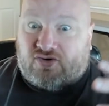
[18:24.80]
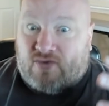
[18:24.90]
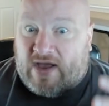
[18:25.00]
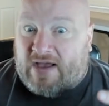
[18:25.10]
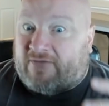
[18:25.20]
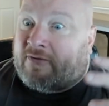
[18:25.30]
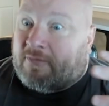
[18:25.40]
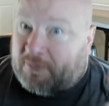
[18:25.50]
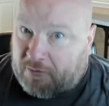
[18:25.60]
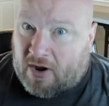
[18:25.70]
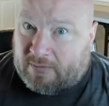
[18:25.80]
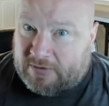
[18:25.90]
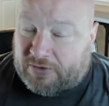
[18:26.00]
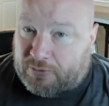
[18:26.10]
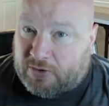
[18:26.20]
you have probably
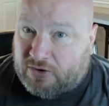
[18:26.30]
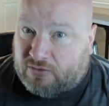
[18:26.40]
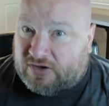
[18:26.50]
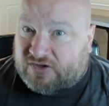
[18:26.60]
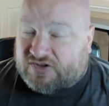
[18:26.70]
3 units